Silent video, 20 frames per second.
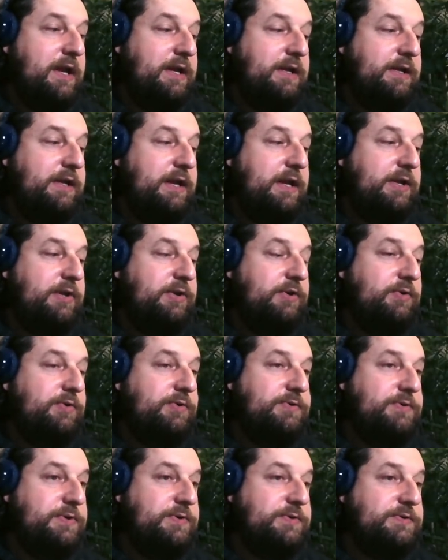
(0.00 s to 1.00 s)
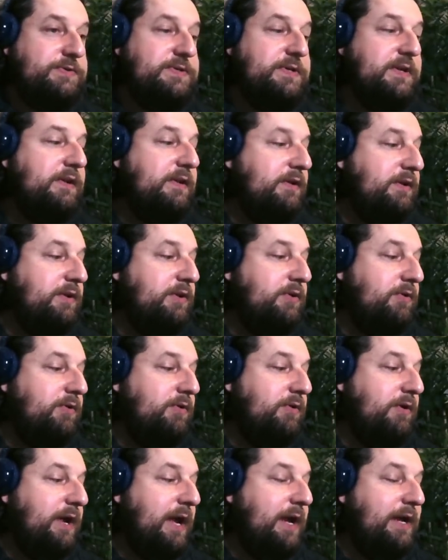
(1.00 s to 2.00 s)
and yet you're you're still
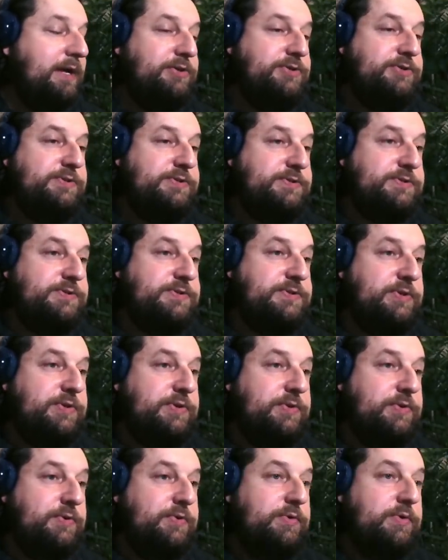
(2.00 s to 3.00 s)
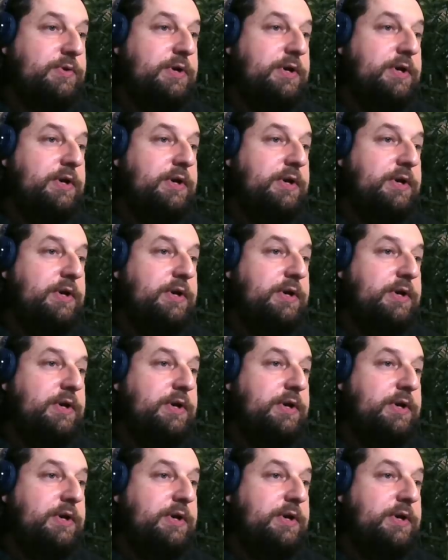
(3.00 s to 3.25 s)
you're anxious to,